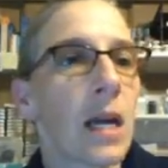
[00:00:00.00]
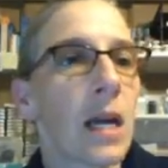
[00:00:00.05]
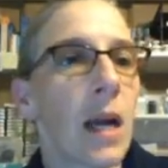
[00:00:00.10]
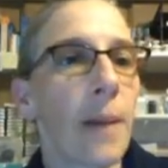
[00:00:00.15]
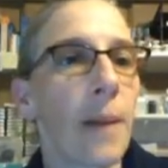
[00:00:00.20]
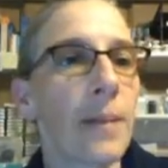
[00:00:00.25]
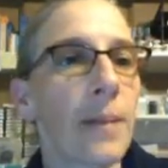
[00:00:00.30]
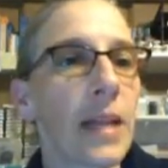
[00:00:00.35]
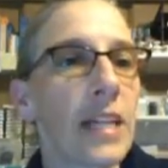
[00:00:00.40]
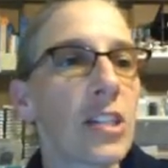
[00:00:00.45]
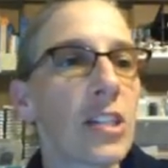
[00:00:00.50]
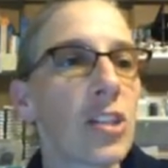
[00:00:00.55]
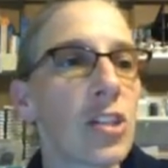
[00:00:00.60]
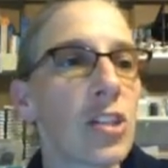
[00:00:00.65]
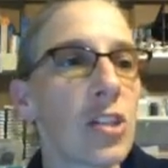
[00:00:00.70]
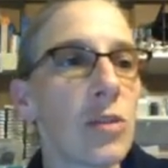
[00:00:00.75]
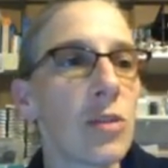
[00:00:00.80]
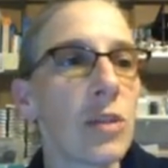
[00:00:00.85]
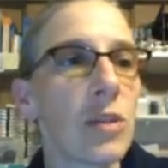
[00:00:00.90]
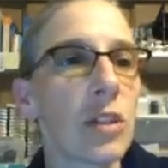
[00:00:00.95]

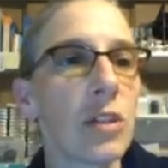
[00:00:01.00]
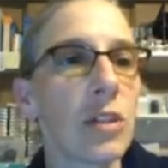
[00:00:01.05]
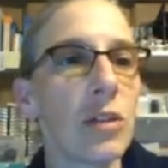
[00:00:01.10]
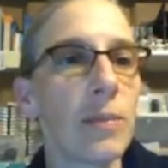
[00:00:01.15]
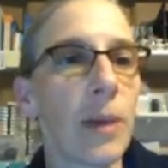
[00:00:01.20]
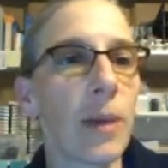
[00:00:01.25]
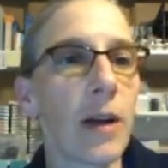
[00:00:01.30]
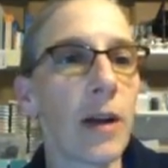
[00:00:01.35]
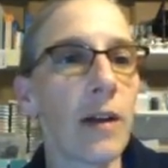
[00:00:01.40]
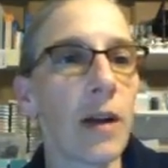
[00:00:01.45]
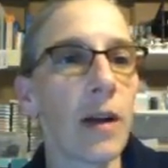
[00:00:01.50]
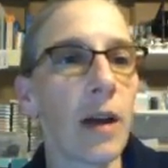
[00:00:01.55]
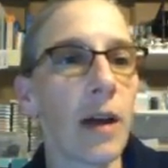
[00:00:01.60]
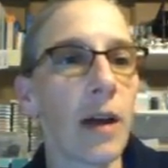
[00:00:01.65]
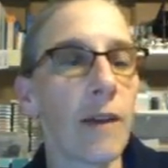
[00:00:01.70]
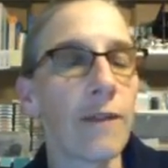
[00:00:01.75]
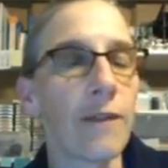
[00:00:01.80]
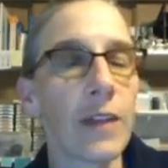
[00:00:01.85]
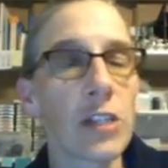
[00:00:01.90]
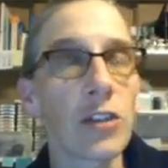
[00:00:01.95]
Complications do include
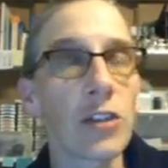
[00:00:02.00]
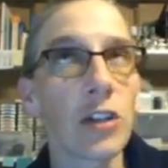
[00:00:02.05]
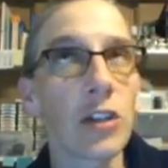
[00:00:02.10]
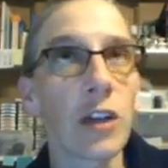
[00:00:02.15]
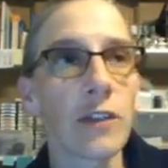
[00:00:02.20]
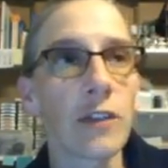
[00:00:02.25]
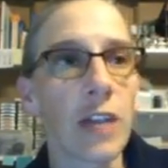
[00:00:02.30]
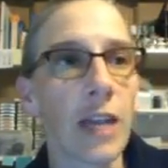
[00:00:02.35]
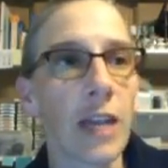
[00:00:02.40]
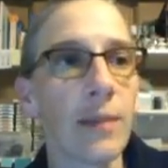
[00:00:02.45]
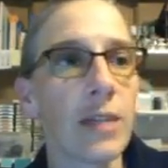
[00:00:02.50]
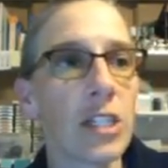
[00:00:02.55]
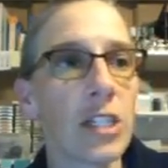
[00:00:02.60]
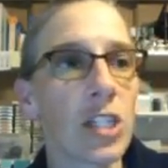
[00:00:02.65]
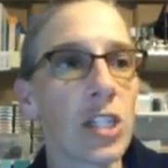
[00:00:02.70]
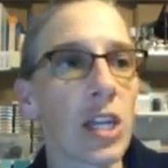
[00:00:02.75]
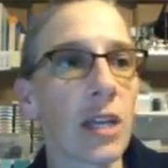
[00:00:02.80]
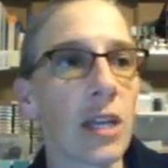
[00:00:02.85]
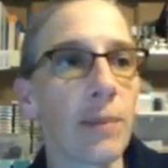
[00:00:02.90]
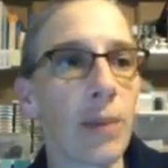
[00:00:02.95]
facial nerve
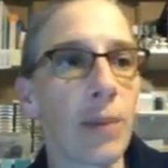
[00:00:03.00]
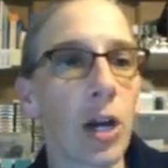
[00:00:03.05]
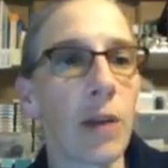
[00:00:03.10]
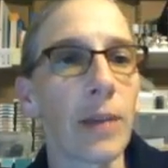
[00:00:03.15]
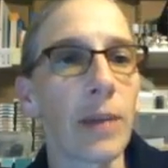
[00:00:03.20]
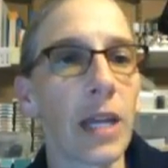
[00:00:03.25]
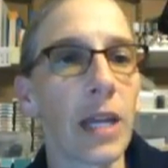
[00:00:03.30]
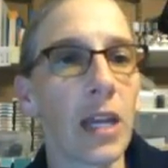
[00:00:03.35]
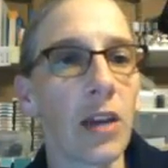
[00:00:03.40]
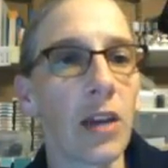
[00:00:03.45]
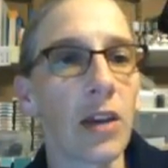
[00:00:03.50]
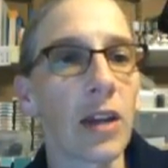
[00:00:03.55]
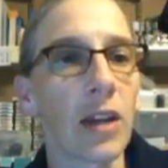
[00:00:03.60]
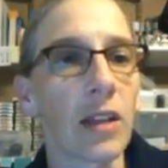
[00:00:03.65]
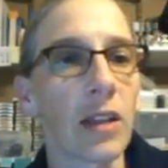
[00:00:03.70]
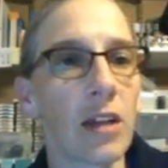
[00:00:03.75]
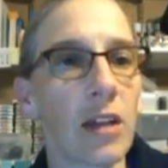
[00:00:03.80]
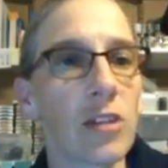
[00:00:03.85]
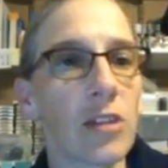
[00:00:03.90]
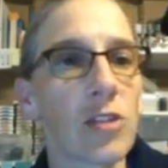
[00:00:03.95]
damage and permanent hearing
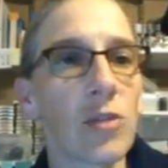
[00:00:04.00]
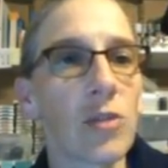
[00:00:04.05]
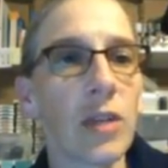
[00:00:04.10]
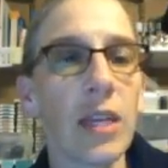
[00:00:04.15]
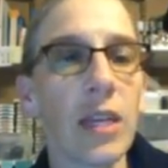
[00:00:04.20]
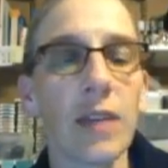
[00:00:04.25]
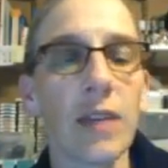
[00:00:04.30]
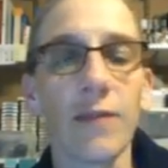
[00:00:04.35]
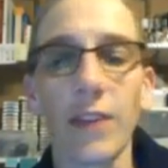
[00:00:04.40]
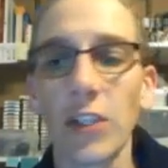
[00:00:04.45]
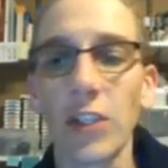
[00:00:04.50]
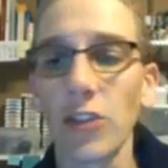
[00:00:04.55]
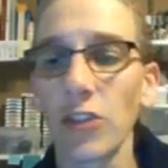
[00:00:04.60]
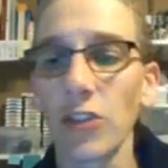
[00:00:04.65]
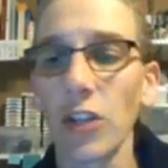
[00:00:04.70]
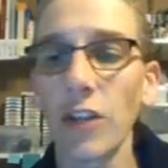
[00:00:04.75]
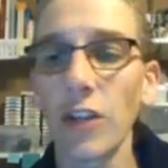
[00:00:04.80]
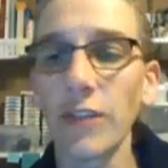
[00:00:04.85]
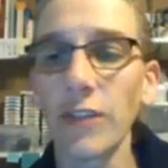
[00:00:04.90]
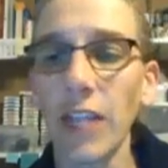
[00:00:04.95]
loss. So again,
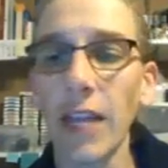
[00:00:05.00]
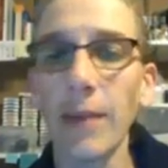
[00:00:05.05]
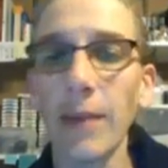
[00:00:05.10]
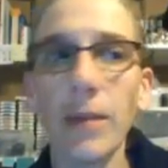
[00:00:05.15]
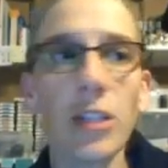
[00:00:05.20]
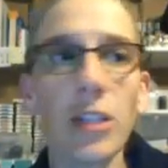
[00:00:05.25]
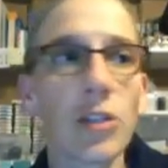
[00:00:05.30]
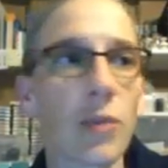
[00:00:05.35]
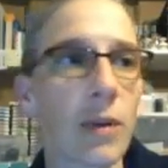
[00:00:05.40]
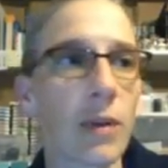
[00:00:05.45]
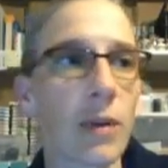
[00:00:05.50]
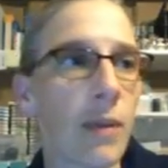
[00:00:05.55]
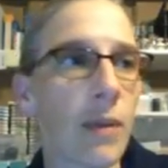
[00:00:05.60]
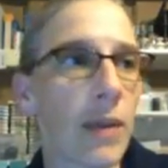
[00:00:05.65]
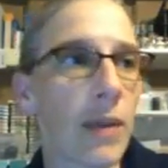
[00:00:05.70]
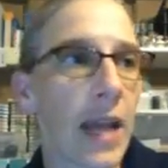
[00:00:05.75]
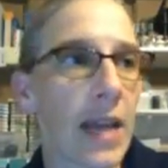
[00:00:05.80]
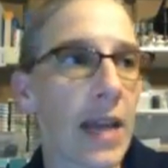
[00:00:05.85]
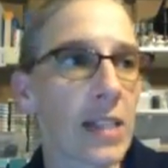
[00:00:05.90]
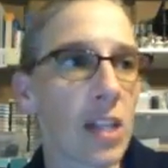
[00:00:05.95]
facial nerve damage, what do we
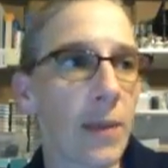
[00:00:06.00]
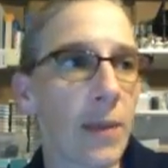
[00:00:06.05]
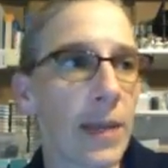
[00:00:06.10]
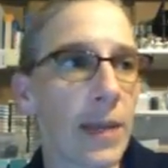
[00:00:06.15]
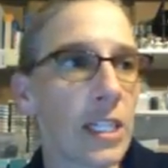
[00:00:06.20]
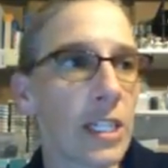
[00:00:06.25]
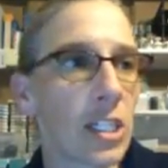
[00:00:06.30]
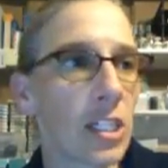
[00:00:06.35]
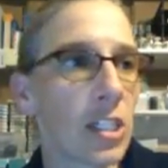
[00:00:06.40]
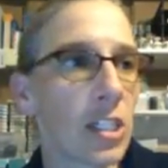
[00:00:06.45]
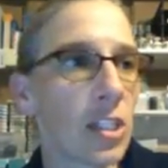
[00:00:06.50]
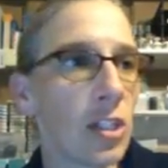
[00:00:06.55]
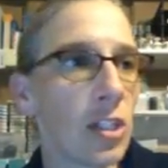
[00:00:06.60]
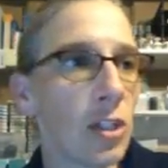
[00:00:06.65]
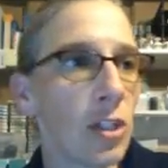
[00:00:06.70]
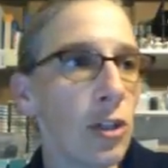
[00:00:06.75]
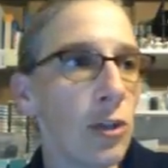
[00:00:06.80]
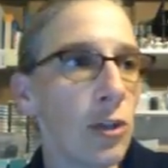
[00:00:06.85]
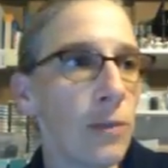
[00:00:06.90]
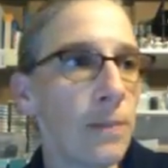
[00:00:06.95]
want to ask our patient to
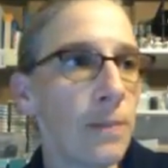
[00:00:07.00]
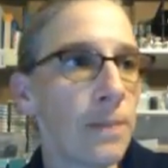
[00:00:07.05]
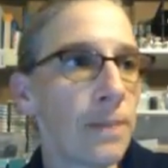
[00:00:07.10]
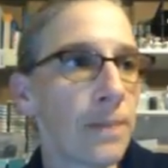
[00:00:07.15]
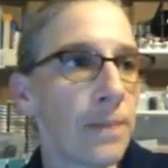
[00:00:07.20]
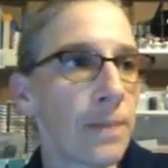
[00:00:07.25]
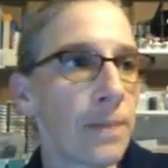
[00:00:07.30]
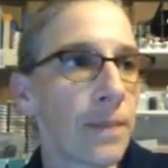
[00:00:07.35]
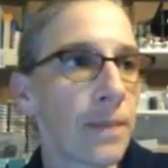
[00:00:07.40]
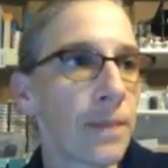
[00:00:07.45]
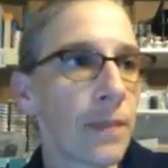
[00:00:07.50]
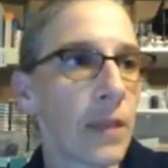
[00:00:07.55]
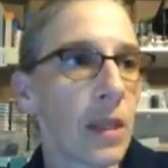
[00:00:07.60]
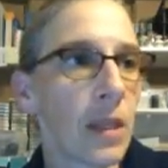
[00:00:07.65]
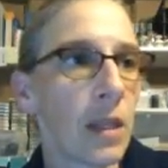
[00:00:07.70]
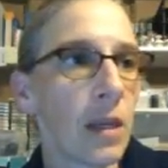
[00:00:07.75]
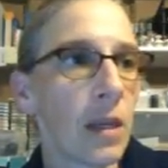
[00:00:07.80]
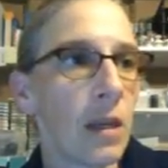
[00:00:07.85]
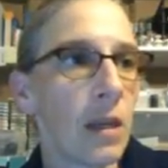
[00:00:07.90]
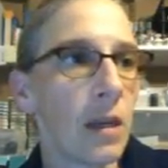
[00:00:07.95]
do?
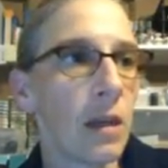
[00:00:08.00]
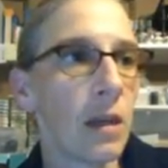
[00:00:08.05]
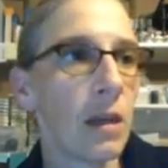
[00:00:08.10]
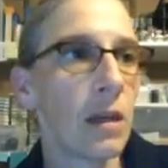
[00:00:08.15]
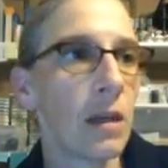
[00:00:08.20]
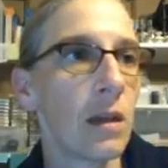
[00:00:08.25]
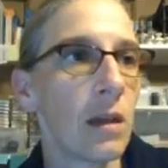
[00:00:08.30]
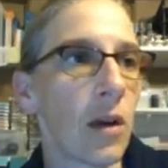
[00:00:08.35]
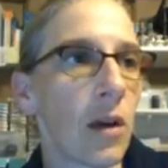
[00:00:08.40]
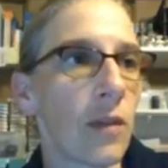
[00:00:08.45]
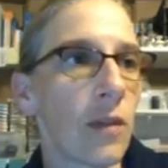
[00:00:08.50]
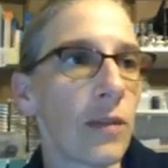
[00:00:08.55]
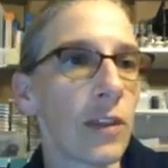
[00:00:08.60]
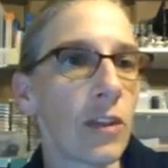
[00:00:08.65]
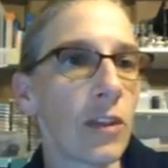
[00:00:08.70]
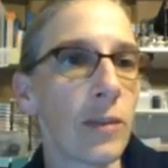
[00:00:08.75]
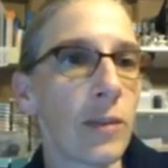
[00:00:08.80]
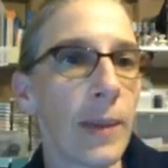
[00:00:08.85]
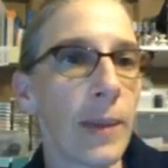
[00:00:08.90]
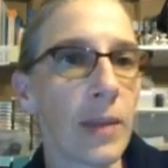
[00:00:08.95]
Hopefully
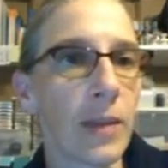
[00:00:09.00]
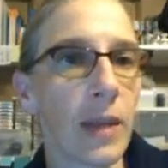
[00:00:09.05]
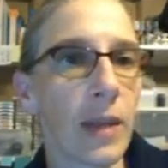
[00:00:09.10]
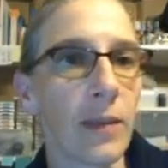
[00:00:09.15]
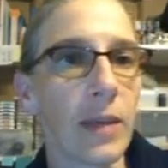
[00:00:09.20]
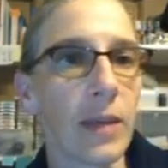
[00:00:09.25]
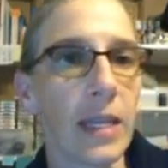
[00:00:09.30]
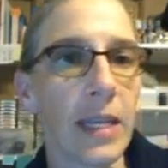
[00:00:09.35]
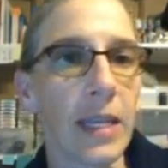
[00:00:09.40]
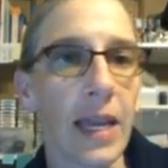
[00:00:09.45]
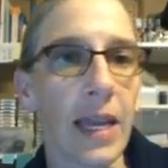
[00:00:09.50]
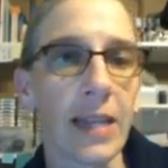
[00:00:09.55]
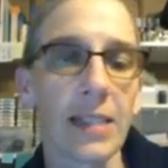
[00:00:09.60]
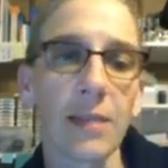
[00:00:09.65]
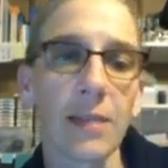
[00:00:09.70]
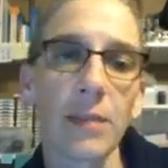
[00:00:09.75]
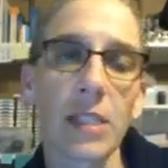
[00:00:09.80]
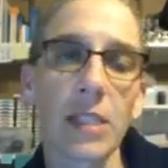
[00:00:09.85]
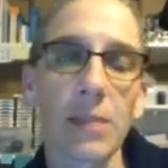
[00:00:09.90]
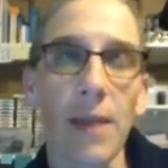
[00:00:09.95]
you remember that we need to ask
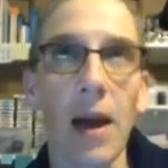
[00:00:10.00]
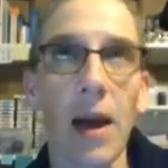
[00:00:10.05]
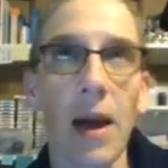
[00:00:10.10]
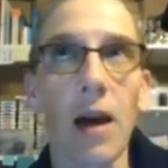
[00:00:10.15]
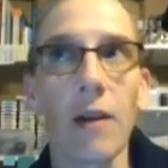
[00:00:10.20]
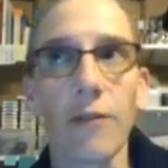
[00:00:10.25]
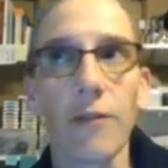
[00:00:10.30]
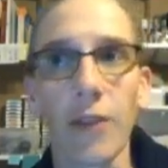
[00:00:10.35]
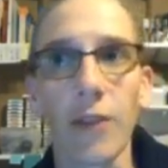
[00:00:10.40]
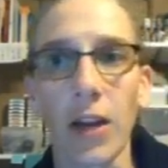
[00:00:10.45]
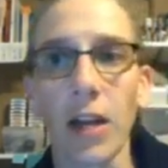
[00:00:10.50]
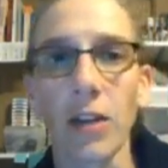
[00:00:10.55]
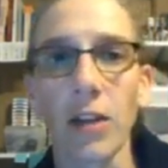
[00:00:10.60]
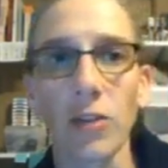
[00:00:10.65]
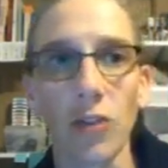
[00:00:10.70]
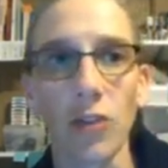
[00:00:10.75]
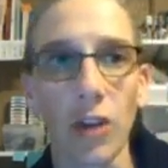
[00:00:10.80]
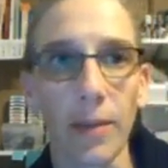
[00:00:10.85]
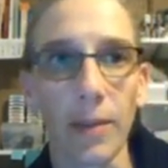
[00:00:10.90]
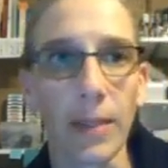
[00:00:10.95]
them to smile,
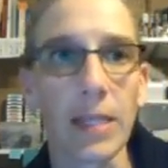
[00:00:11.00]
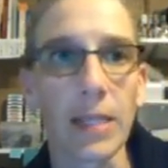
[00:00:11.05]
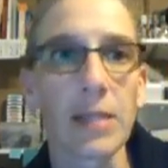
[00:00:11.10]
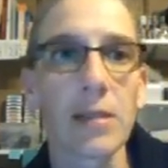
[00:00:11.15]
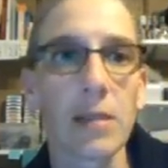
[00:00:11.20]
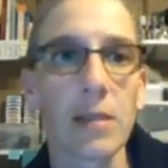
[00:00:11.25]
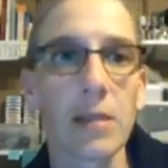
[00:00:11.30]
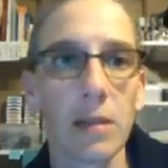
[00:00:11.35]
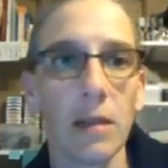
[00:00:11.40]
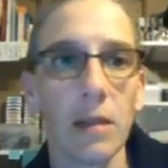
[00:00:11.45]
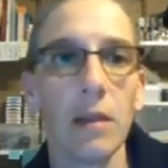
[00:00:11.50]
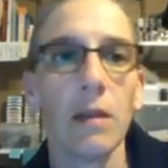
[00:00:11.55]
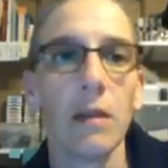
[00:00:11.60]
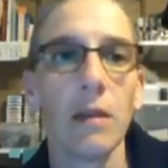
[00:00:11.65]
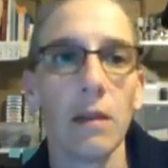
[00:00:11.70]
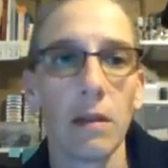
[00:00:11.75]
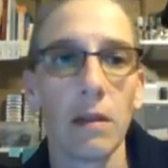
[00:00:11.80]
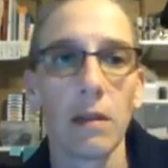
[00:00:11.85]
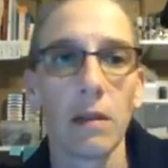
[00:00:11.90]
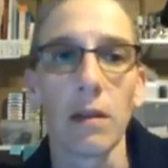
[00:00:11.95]
frown, grimace,
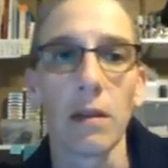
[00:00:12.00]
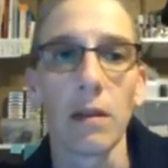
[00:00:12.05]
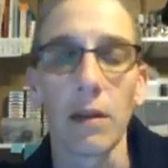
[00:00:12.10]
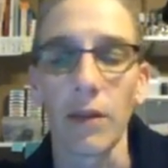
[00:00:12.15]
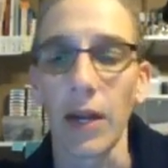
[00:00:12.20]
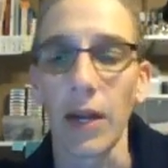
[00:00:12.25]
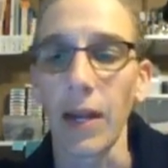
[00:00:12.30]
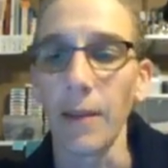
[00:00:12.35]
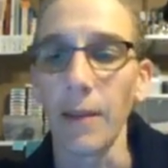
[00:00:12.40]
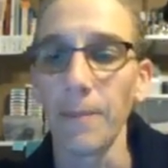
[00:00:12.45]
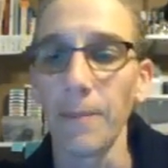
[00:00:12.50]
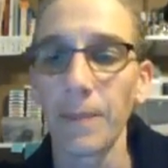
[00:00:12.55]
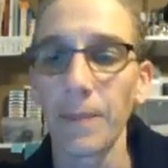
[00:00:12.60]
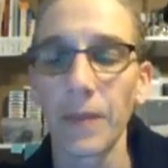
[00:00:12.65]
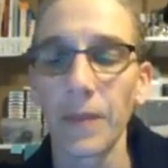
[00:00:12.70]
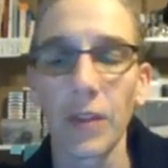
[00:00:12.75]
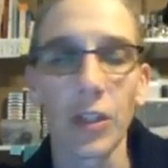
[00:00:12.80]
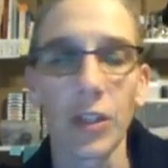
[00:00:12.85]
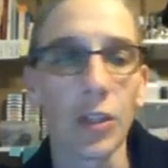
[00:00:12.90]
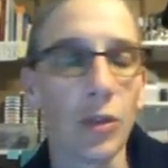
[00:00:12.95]
all right,
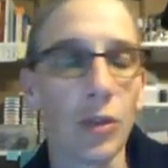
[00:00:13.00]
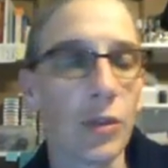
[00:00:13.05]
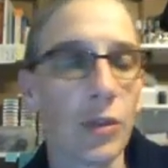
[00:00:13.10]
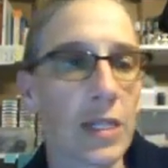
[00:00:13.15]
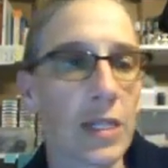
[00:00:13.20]
to